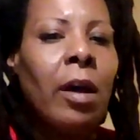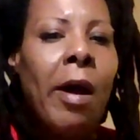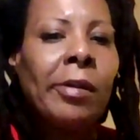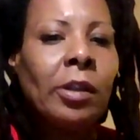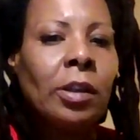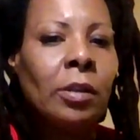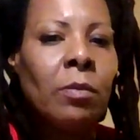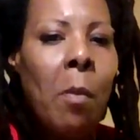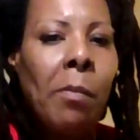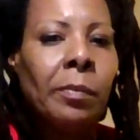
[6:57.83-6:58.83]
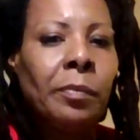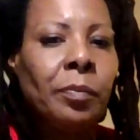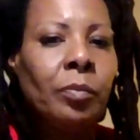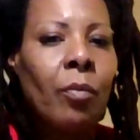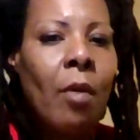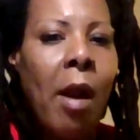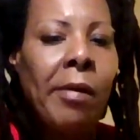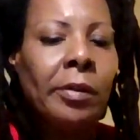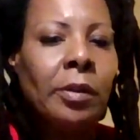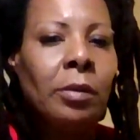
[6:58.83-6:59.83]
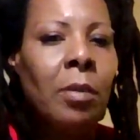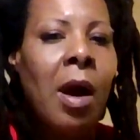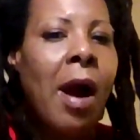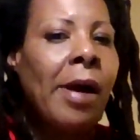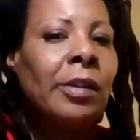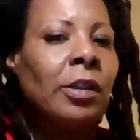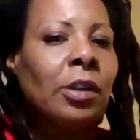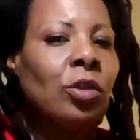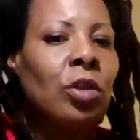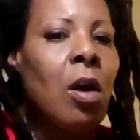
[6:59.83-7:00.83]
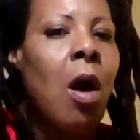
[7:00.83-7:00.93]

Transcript: guys, okay? My ideology.